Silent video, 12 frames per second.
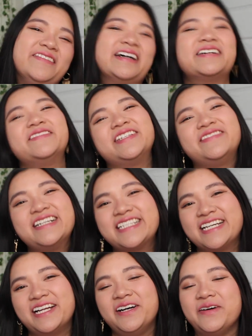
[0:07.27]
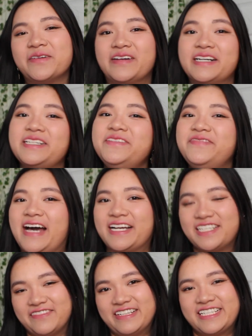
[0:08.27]
Welcome to my channel or welcome
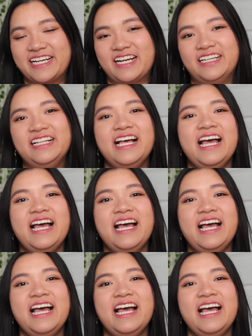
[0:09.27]
back to my channel.